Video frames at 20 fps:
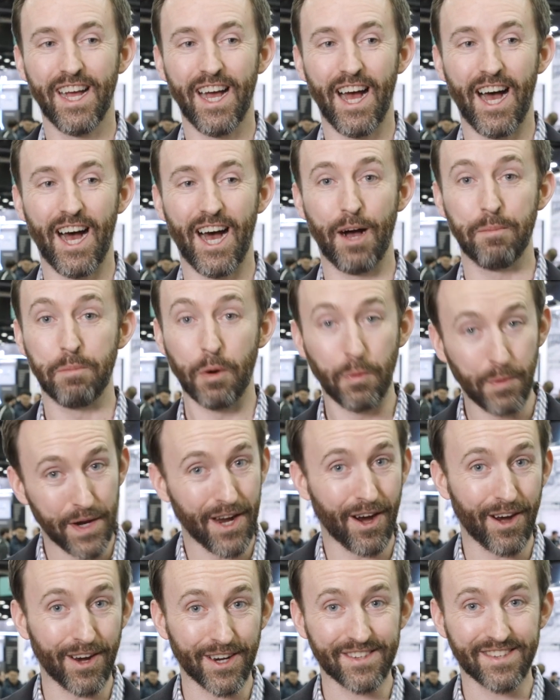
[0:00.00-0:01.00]
But we
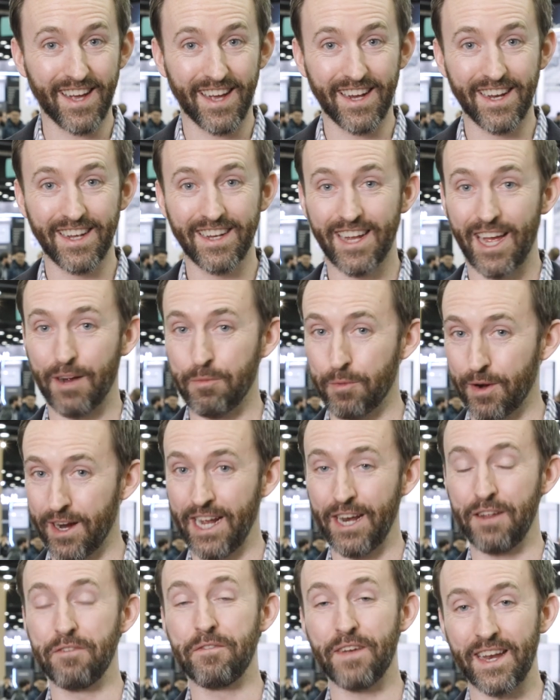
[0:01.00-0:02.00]
are excited, and we're
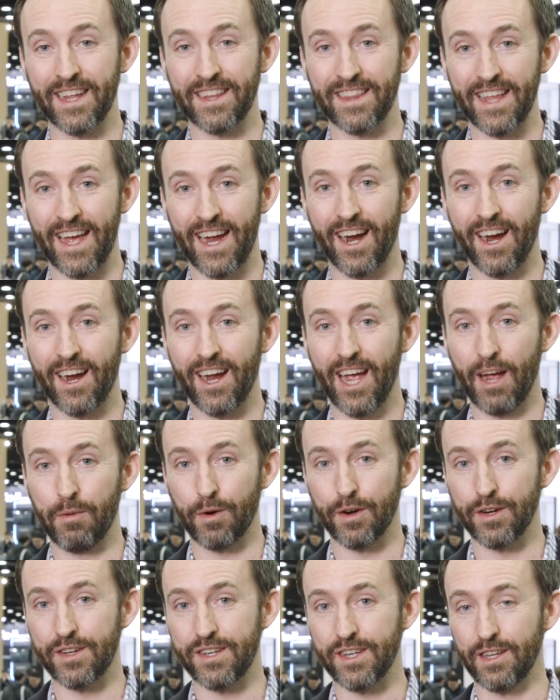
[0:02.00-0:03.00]
innovating there, and
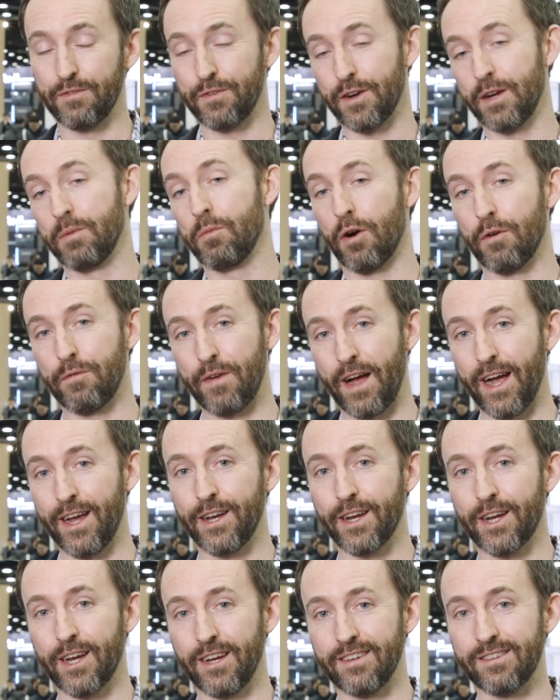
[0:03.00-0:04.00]
we're delivering more value
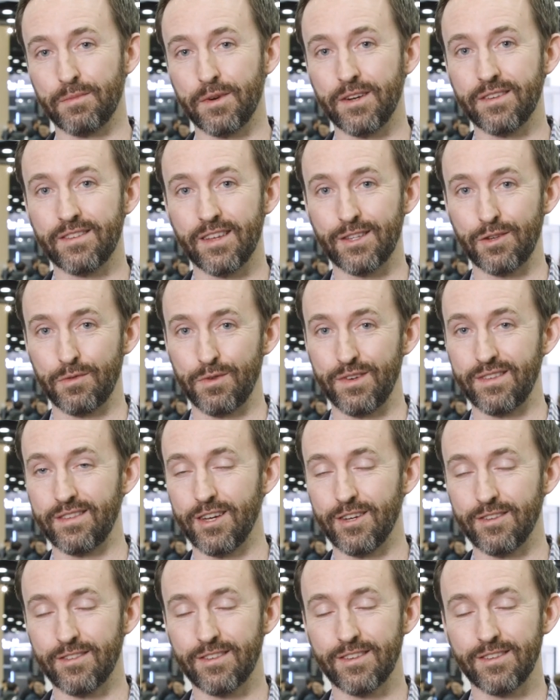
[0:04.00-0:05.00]
to customers as a
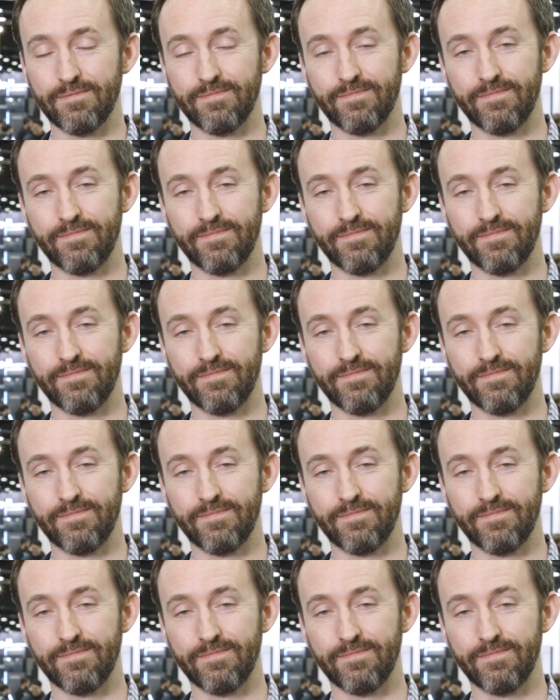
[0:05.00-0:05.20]
result.